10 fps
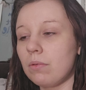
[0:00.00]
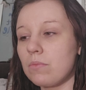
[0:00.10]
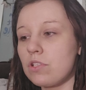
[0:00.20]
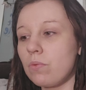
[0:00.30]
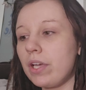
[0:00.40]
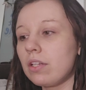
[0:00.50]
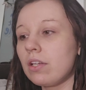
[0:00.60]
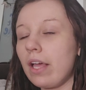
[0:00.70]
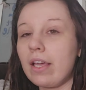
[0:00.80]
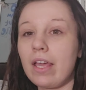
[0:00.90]
So we could
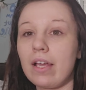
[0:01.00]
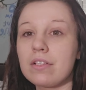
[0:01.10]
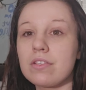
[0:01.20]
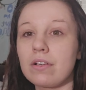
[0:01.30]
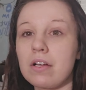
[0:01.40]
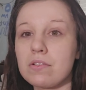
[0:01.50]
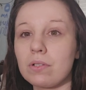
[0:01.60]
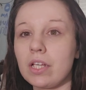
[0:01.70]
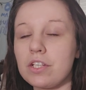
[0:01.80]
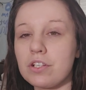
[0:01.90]
look at Cancer as
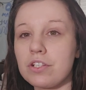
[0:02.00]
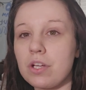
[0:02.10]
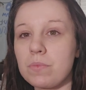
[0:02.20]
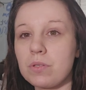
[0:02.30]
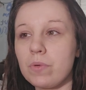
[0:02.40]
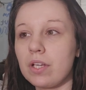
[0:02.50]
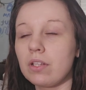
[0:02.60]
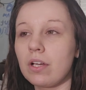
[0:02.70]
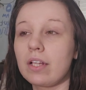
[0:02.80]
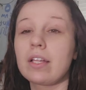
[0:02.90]
relationships, and we could
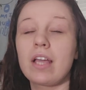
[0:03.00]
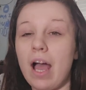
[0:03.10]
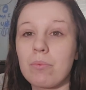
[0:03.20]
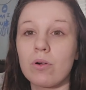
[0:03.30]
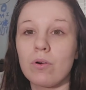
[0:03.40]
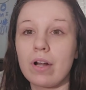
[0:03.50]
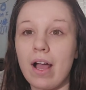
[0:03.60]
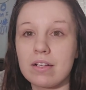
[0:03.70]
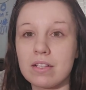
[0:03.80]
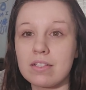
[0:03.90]
look at the Capricorn
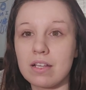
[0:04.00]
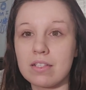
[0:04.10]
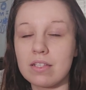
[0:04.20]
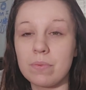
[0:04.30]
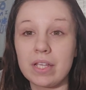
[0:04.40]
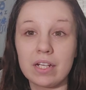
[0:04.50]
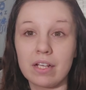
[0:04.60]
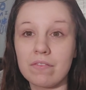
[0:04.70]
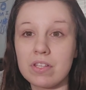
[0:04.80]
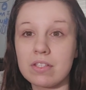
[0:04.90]
axis as the
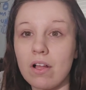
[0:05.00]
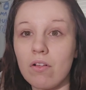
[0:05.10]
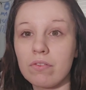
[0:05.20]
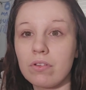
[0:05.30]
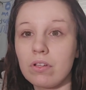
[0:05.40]
beginning of the self.